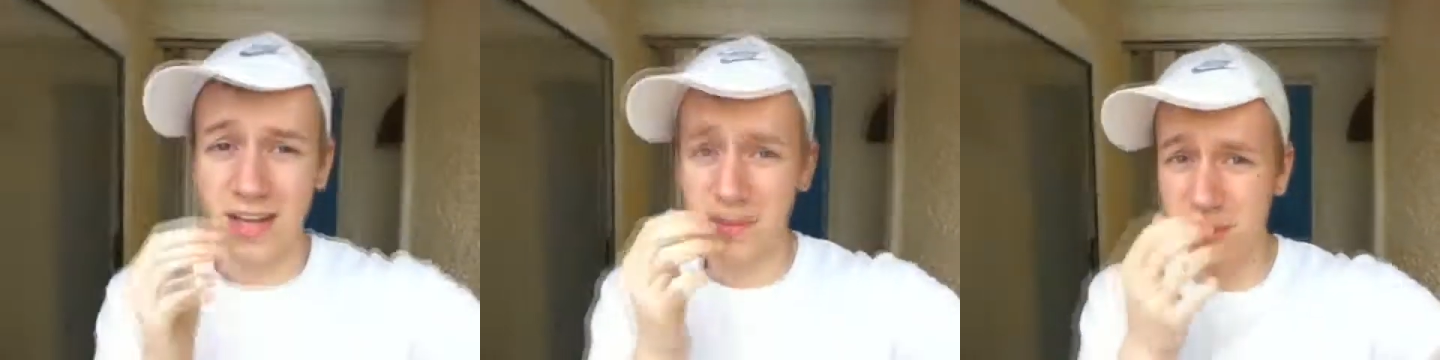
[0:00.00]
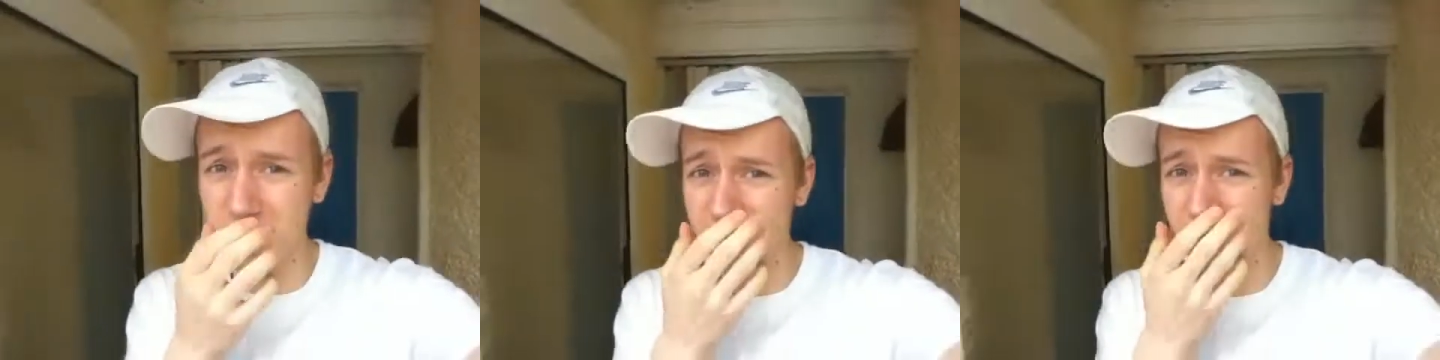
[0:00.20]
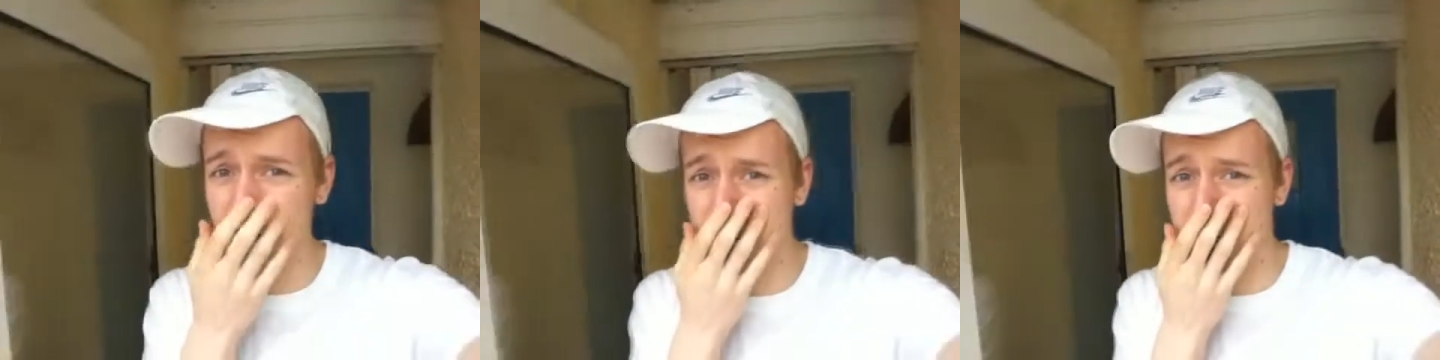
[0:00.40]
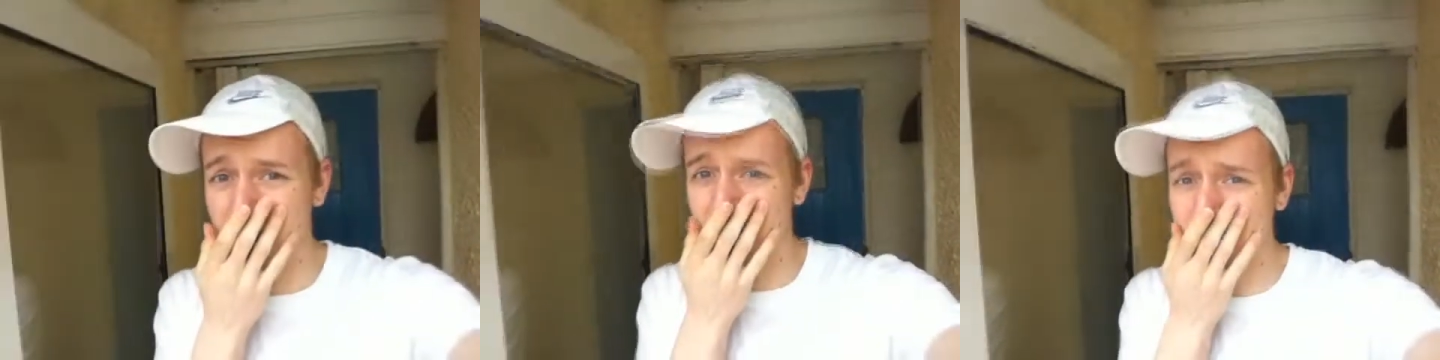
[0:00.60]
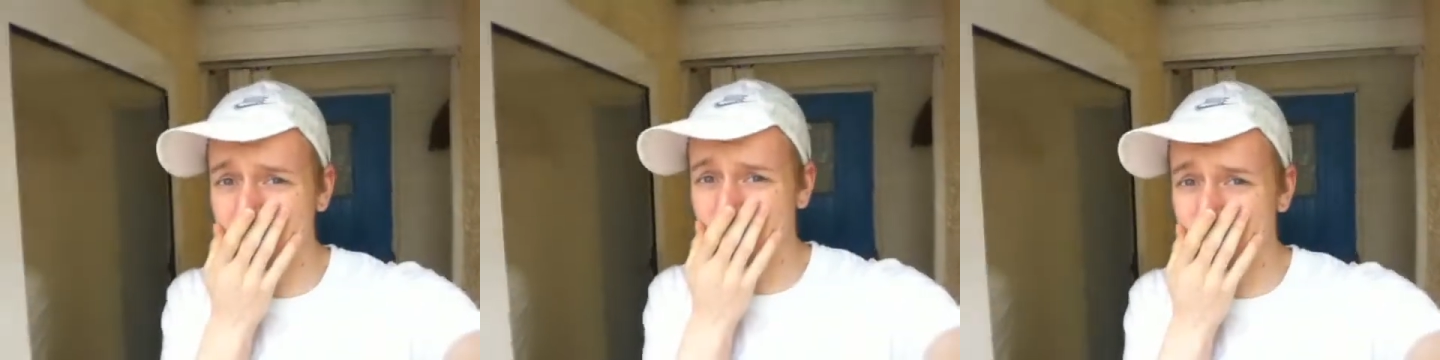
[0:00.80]
I don't want to go
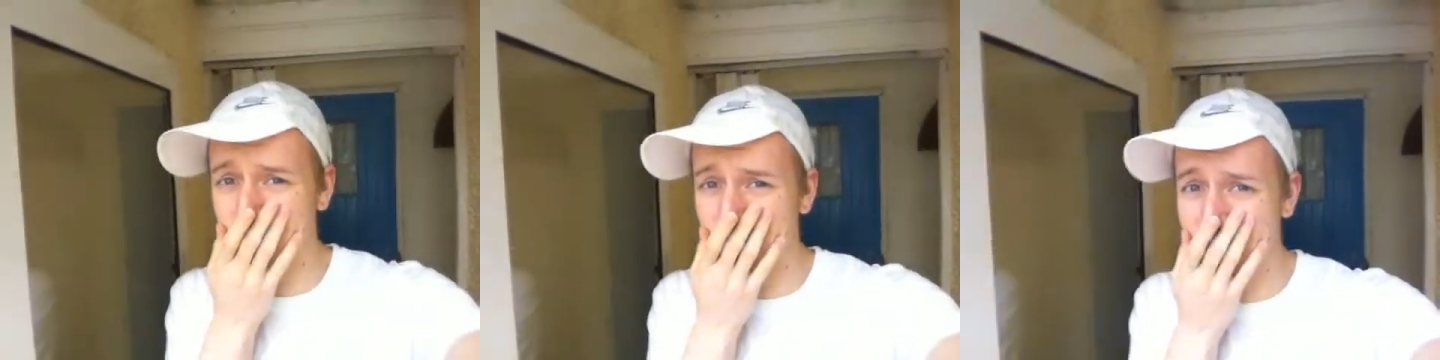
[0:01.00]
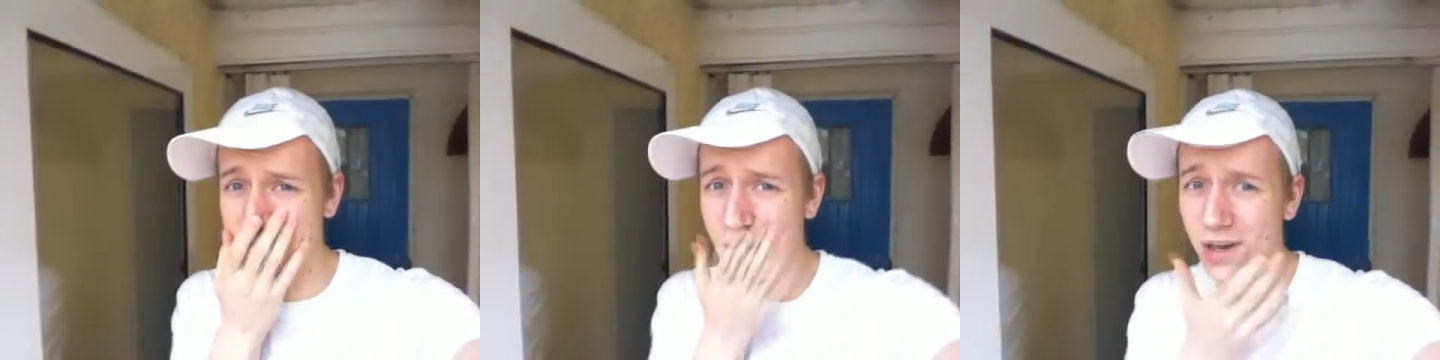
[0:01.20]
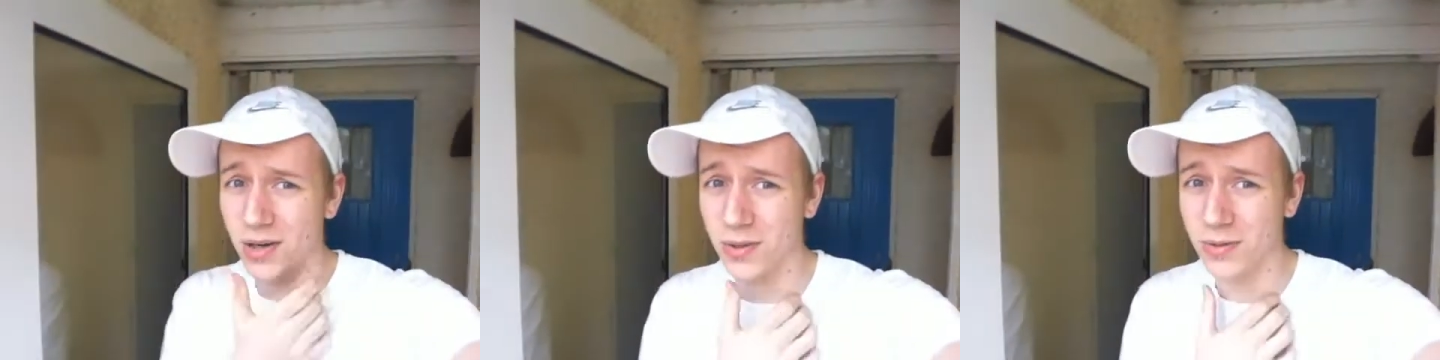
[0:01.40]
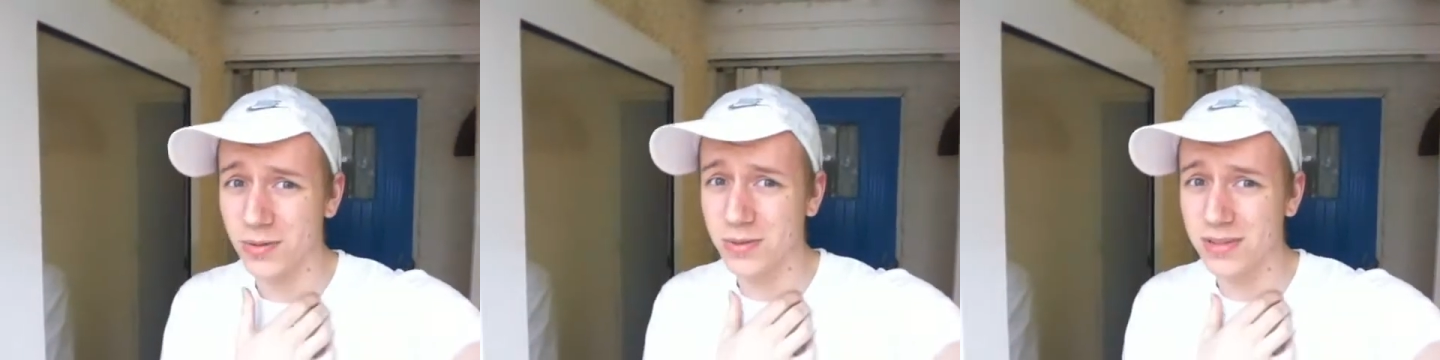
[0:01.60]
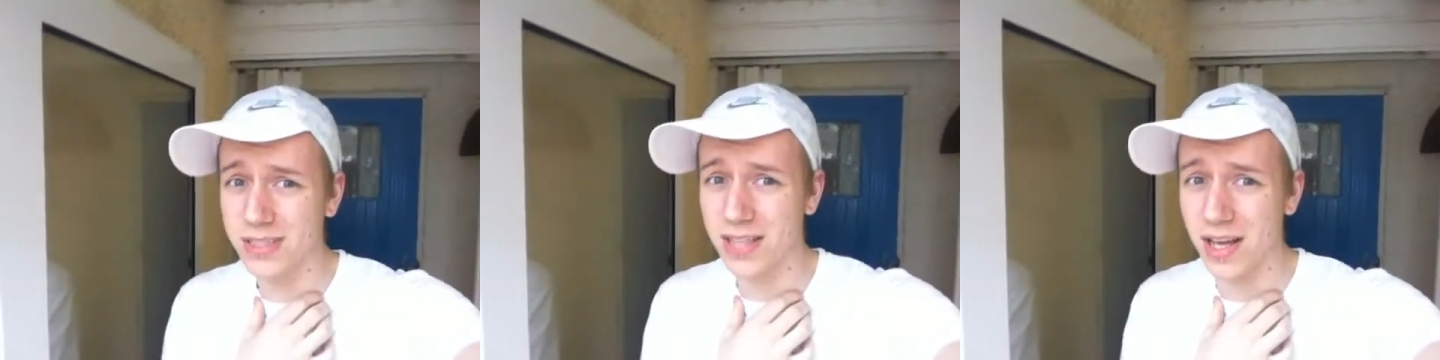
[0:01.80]
outside because it's really cold,
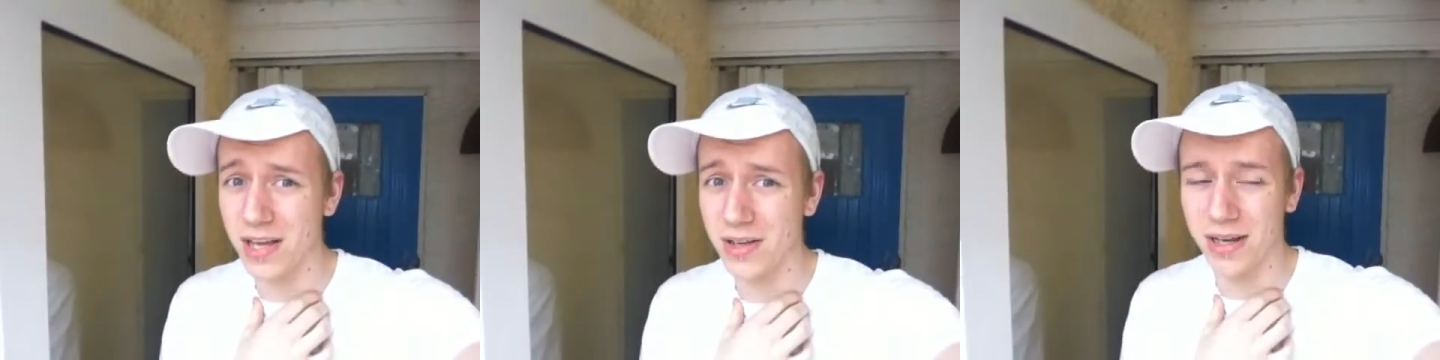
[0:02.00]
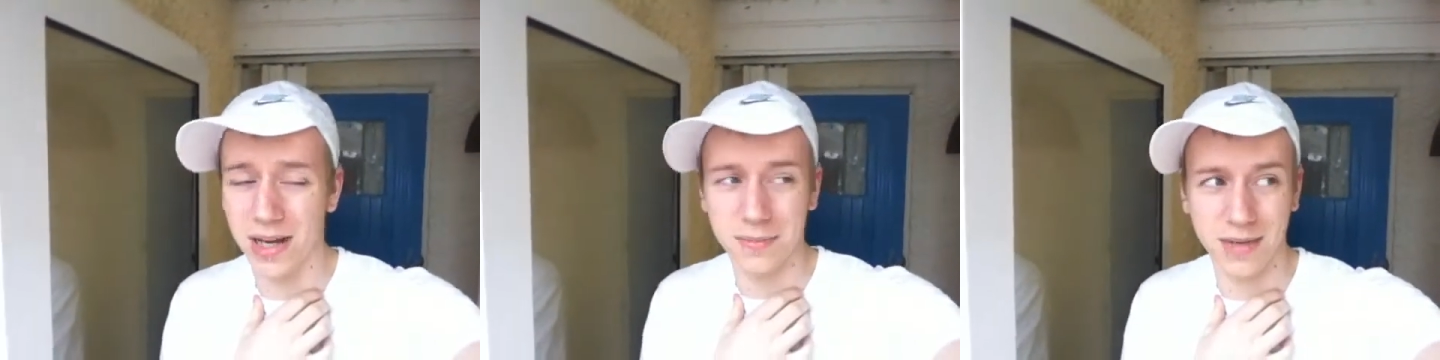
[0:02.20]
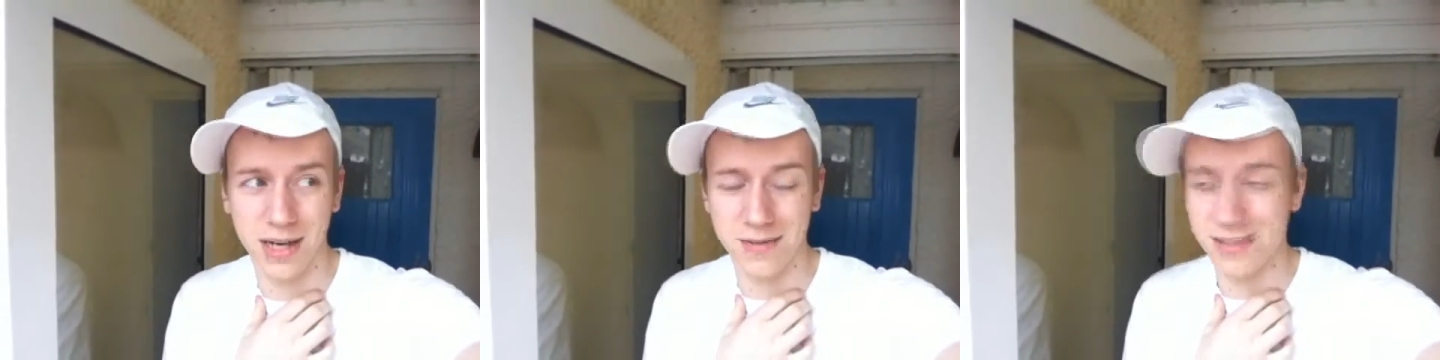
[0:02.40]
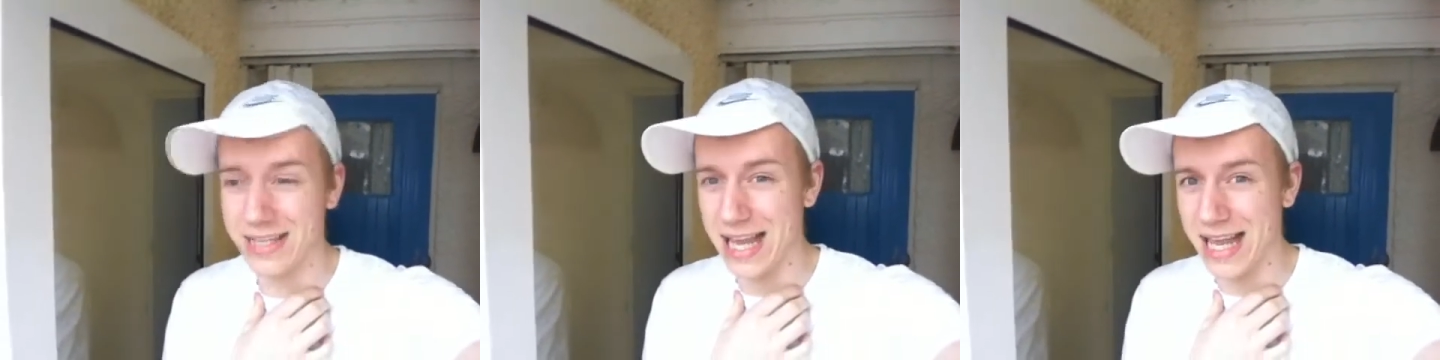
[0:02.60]
so I'm kind of